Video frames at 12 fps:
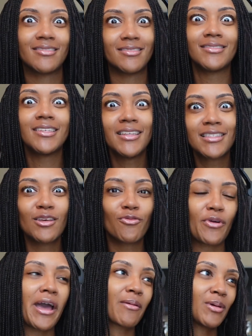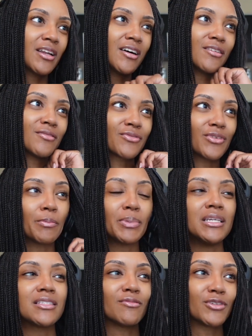teensy fragment of a
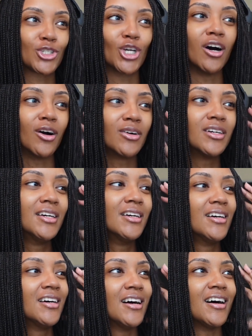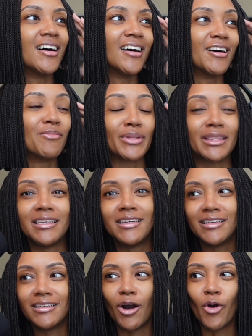piece of a show. But
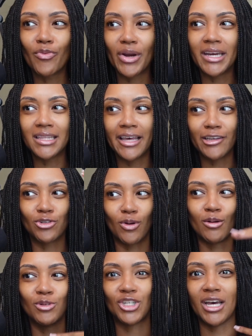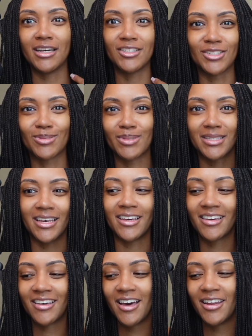the overhead like drone shot just was like
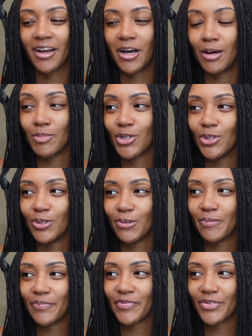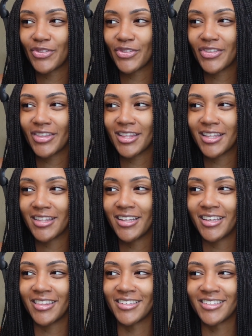kind of comical. Look
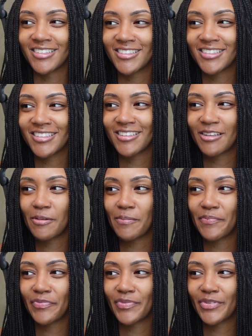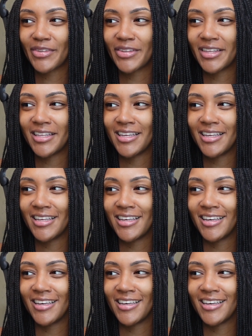at this.
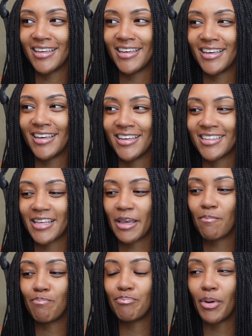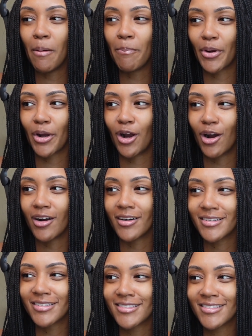It's like bumper
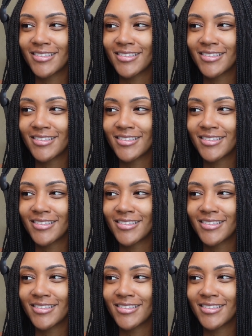cars.